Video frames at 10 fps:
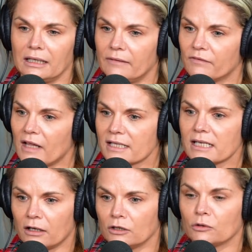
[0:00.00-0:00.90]
if
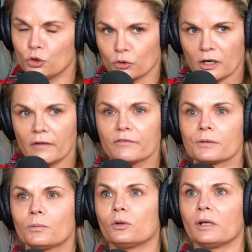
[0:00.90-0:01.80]
that's how you're
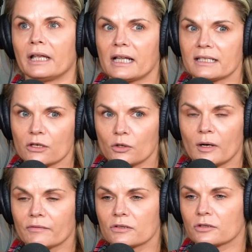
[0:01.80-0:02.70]
comfortable and that's how you
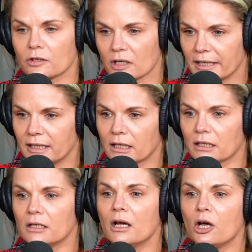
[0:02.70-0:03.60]
have to start, I get it.